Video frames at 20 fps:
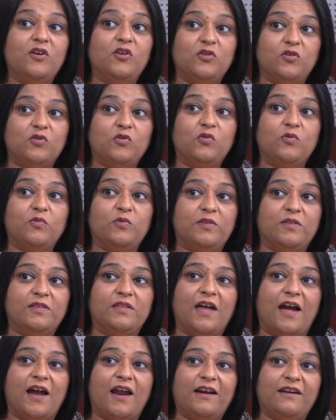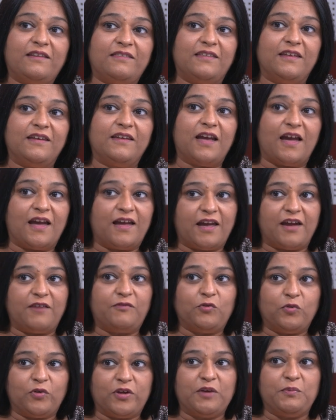So that thing I have
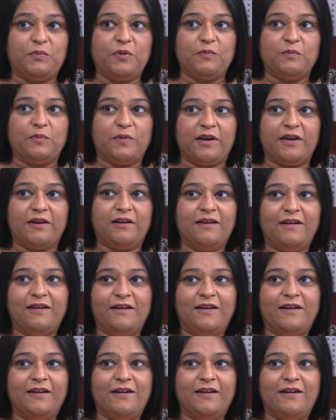to keep in mind,